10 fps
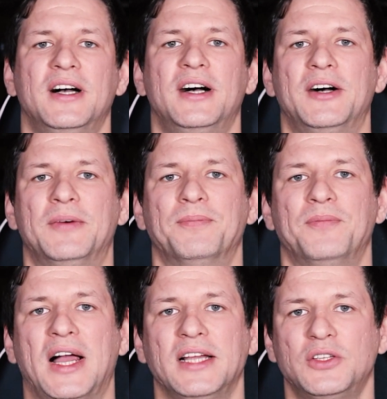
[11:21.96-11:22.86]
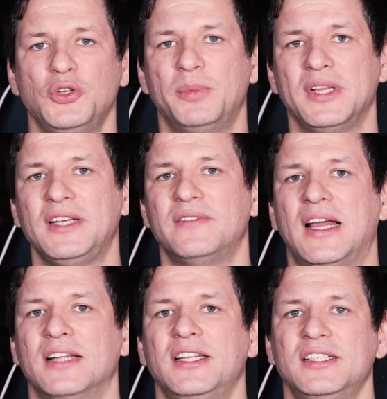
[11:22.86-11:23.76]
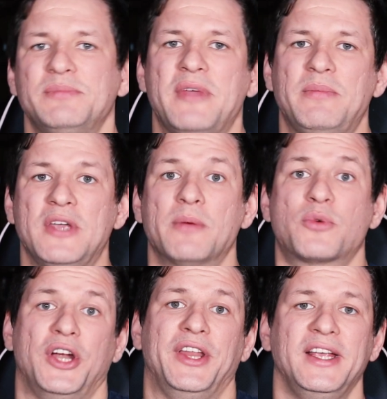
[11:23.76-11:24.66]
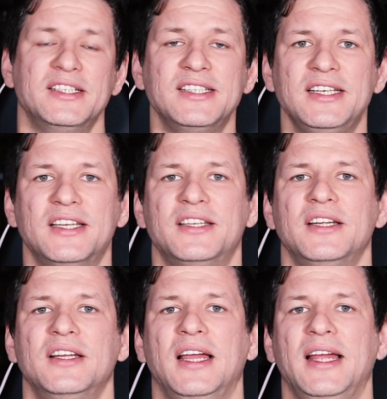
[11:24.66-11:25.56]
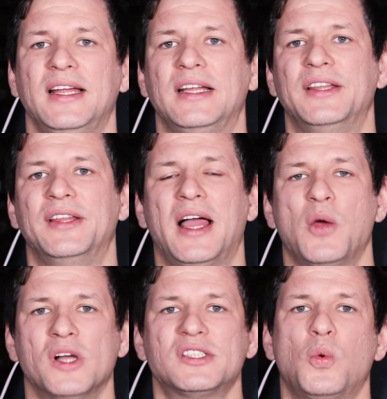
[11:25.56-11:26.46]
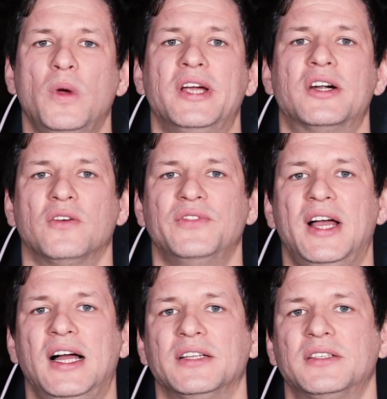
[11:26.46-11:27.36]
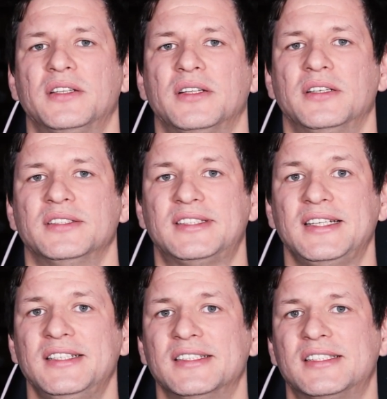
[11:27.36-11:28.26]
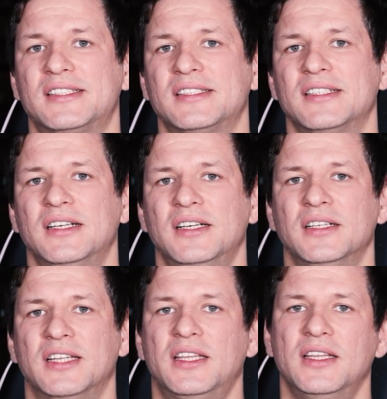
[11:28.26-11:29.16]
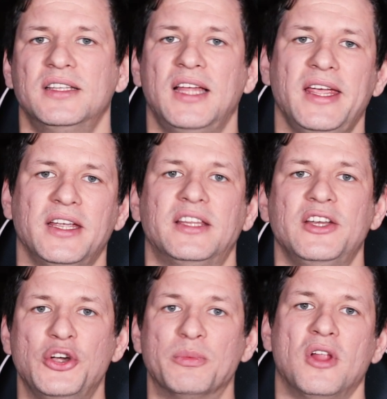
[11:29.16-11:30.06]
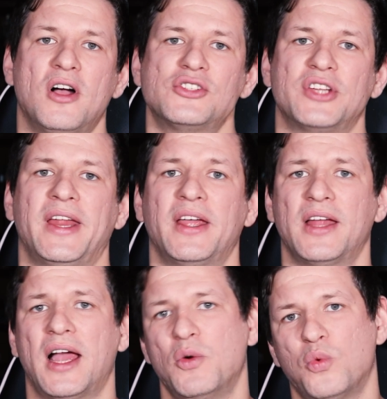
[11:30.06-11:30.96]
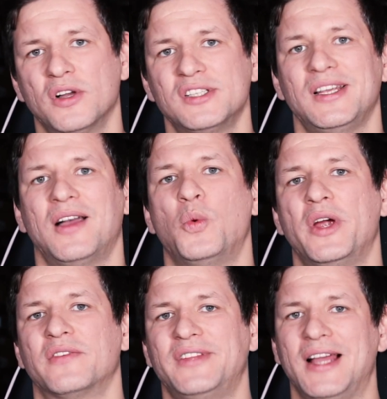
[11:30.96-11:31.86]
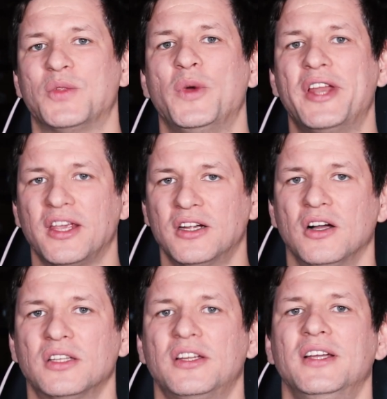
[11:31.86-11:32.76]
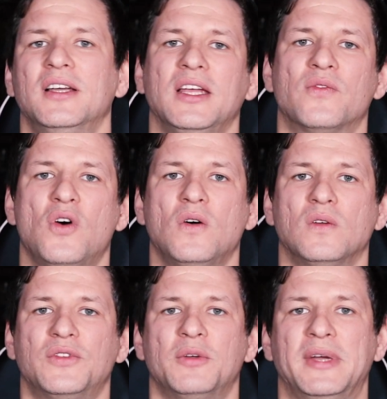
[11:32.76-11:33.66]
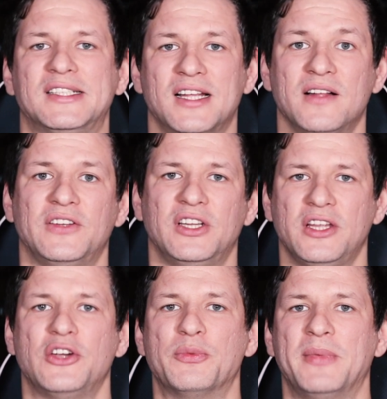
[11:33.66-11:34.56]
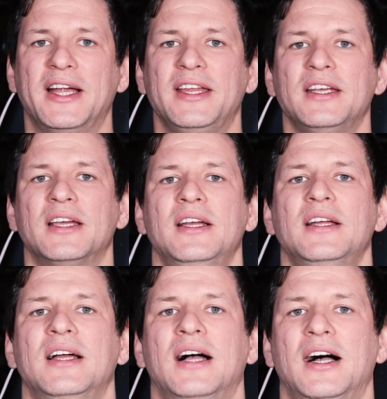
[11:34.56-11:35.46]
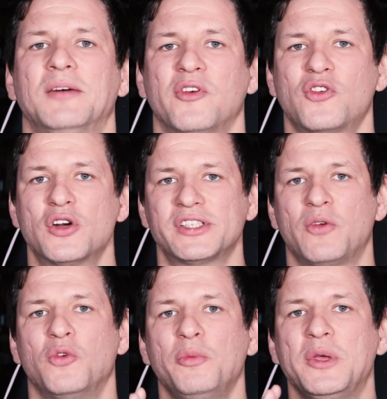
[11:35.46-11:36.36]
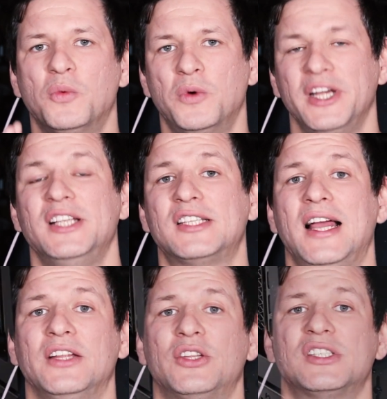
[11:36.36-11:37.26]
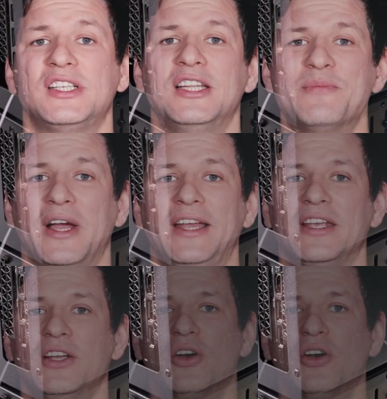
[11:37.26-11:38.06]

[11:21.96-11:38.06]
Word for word: Um, I do believe that this maybe upgrade is needed, and I was aware of that since the day Ethereum launched, and I, I was aware of that when I got involved myself in Ethereum mining. Um, of course, I will be very sad to see the mining